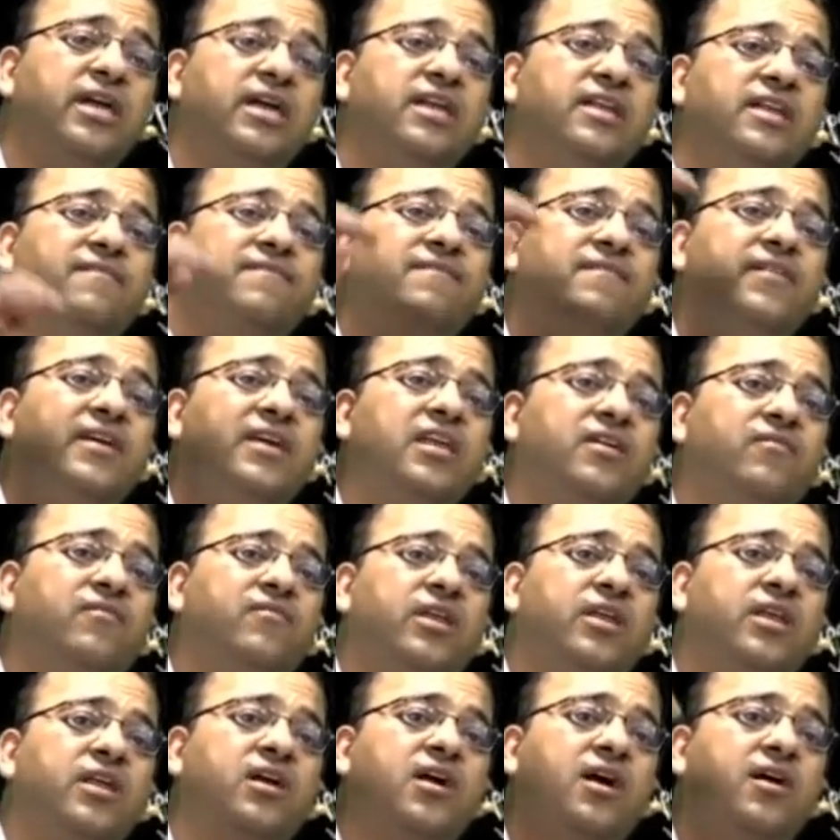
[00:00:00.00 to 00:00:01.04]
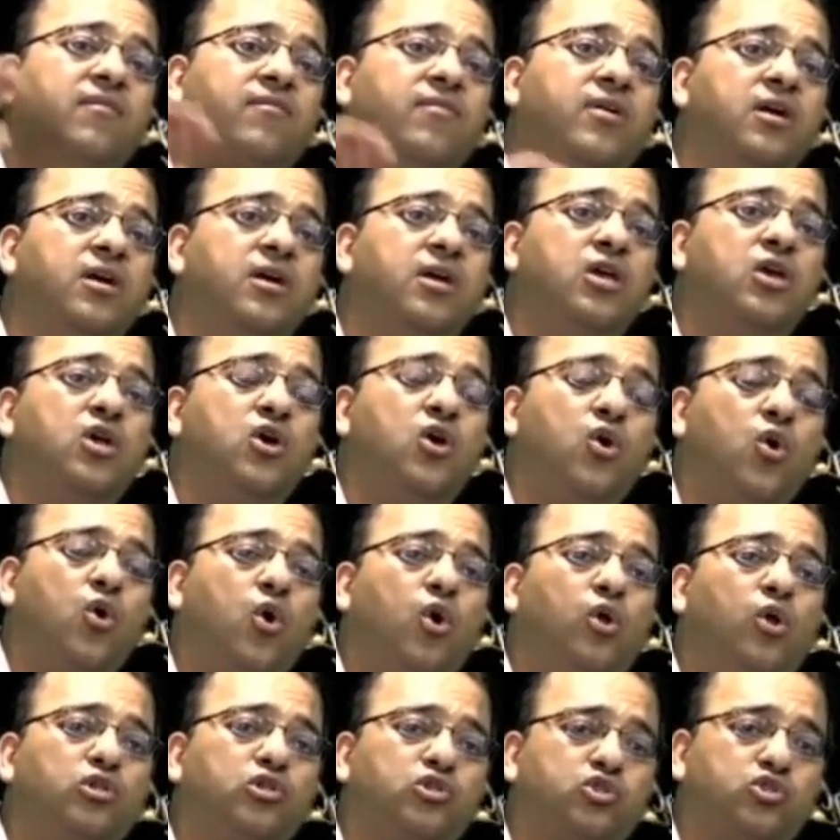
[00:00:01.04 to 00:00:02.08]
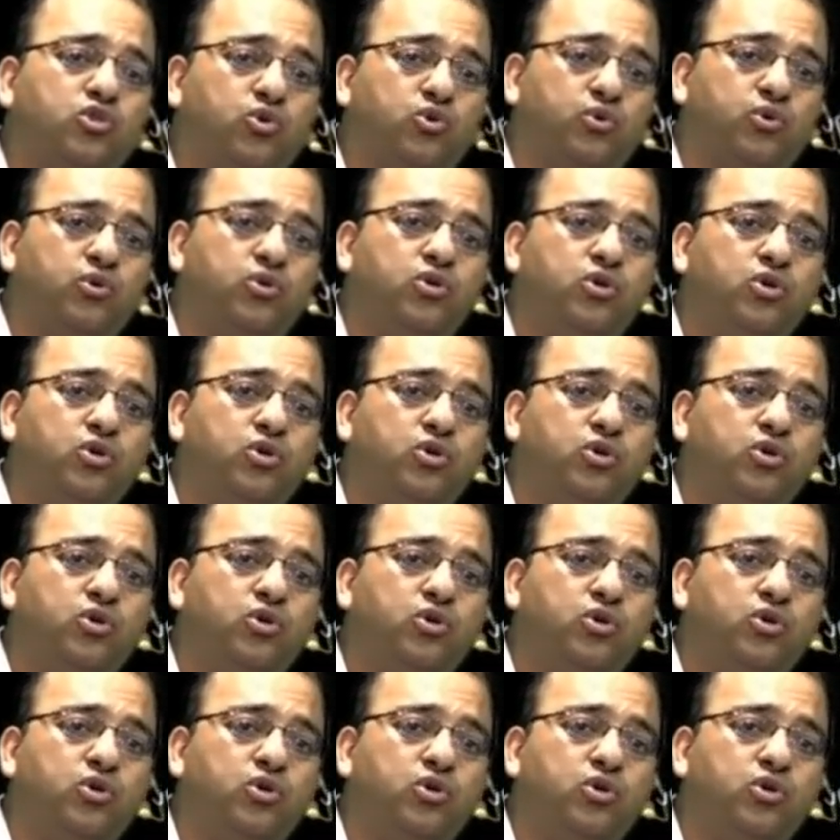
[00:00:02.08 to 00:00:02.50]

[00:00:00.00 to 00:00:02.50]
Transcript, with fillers: inferior vena cava also